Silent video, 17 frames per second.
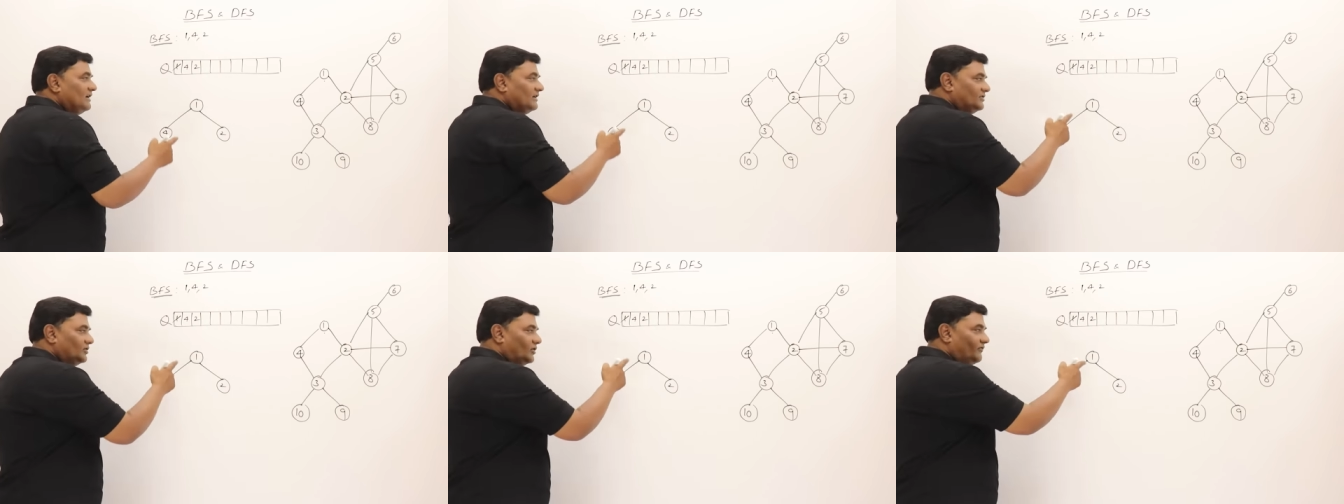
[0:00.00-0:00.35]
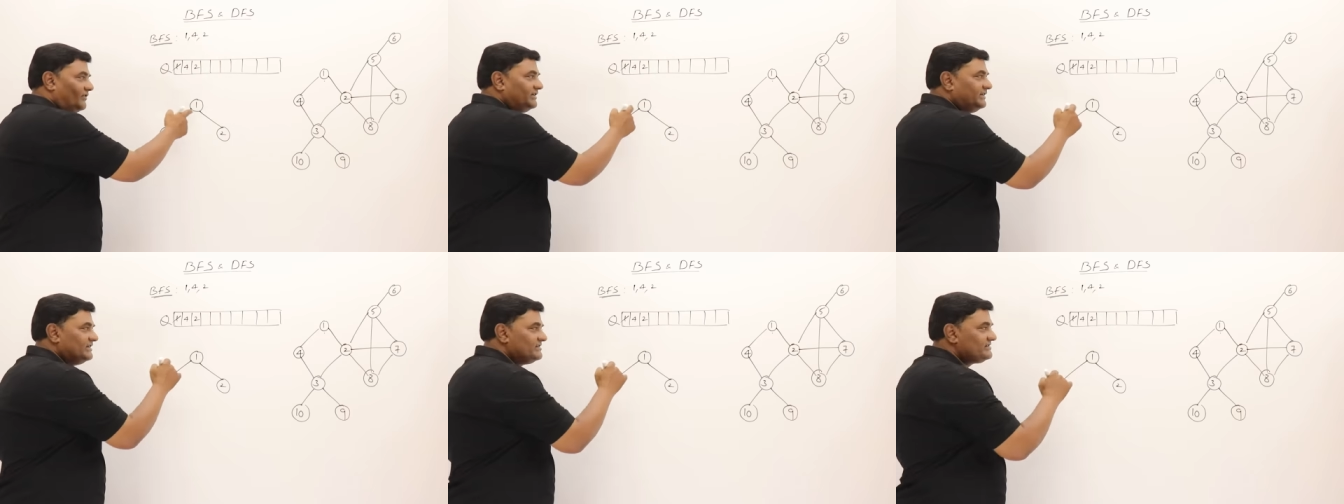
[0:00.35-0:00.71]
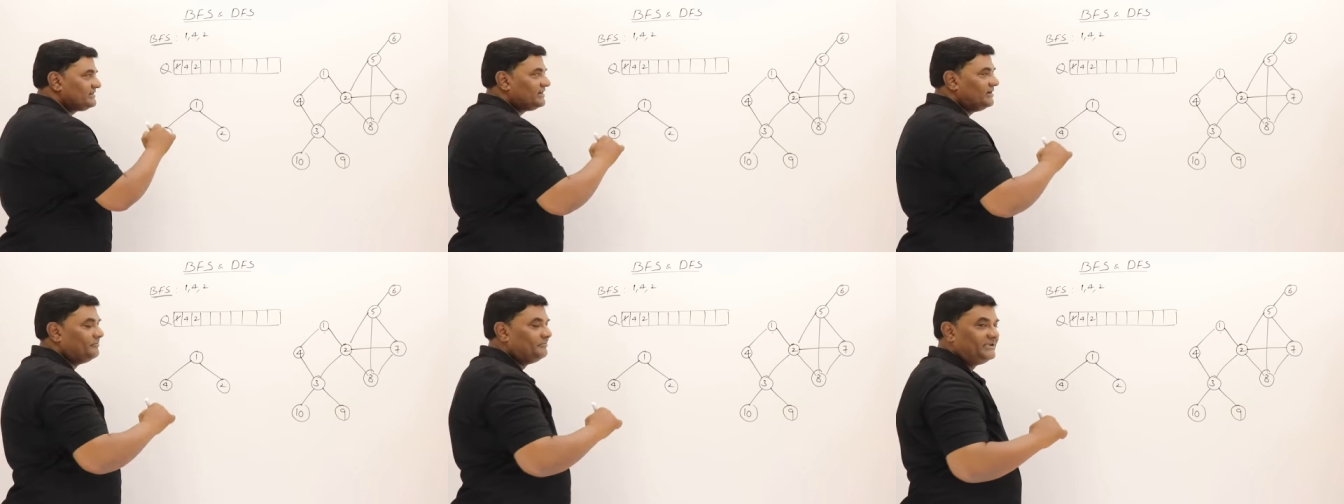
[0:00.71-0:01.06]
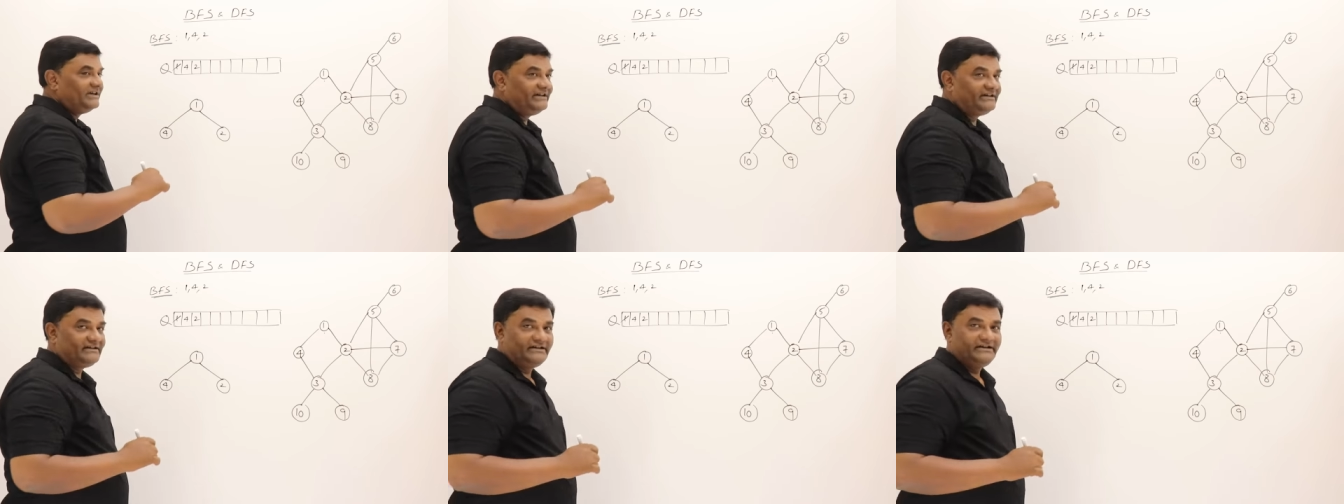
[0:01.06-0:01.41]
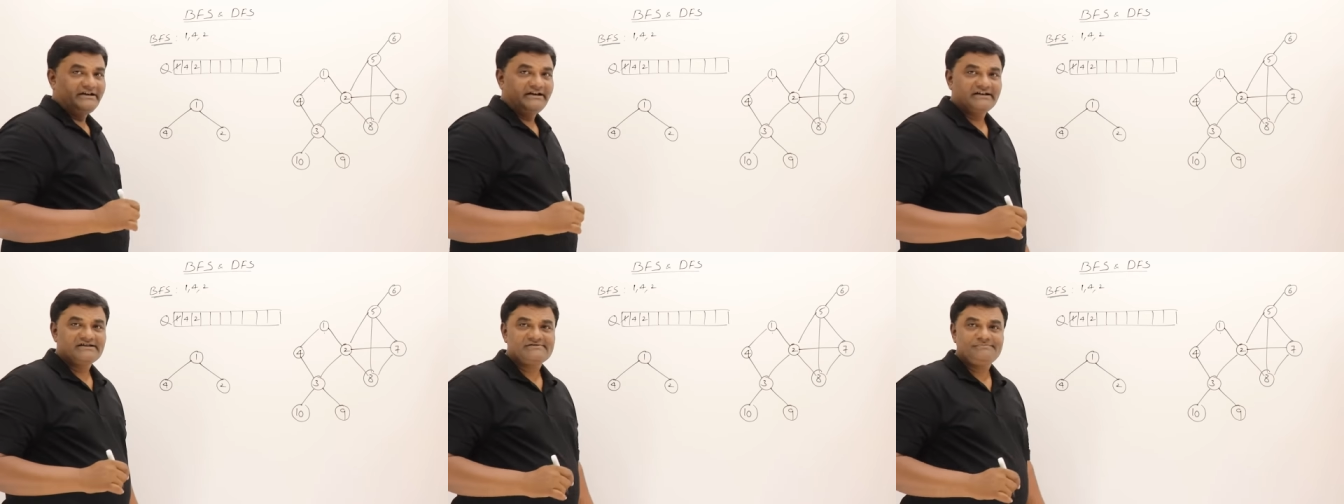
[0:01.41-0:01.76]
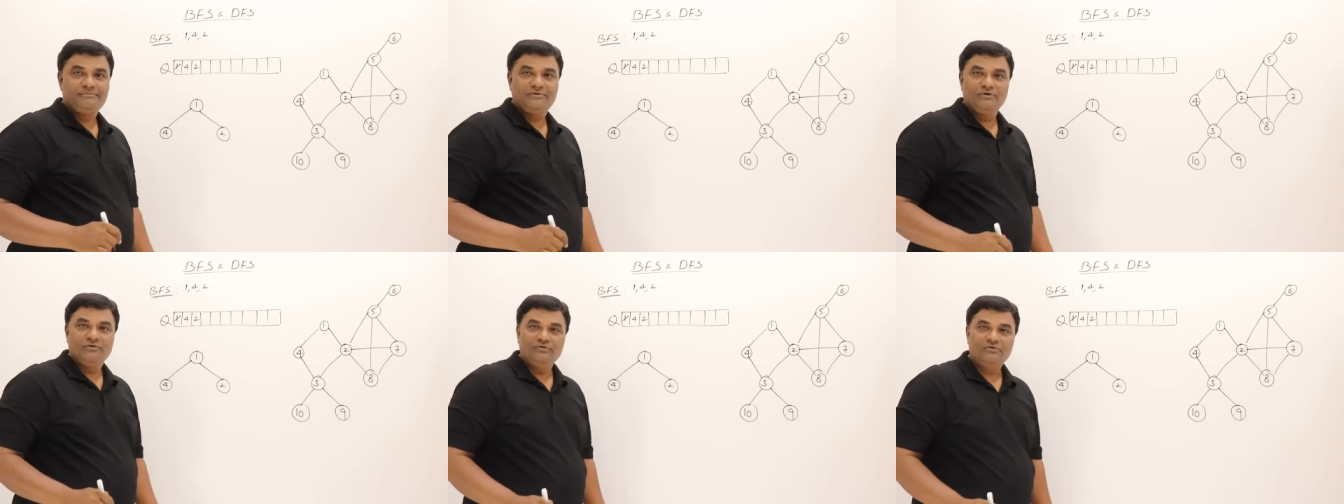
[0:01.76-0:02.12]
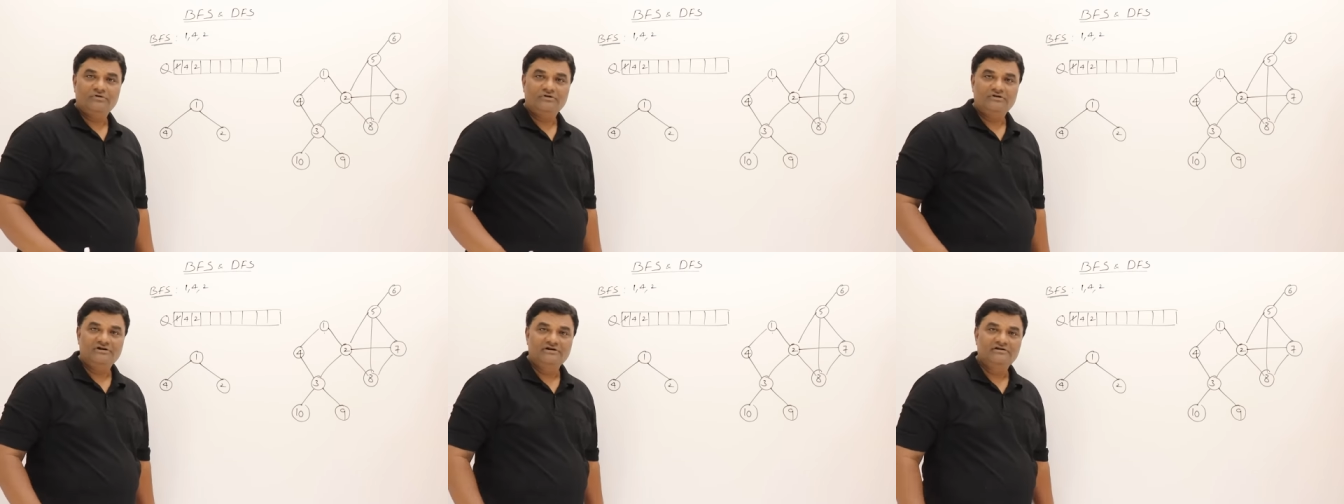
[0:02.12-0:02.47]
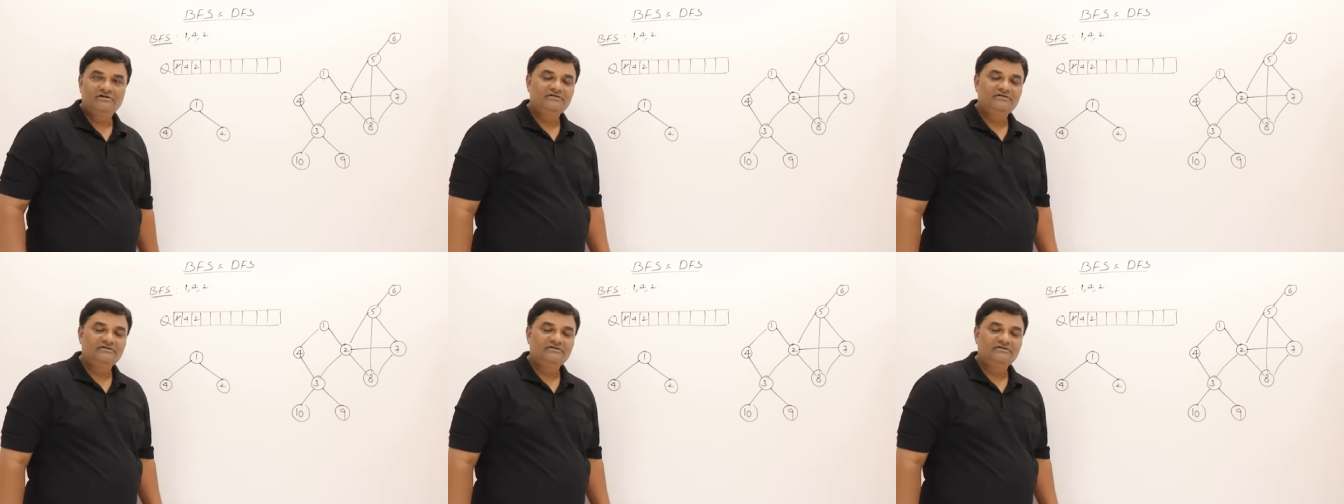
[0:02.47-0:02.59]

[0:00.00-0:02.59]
Now 1 is completely explored.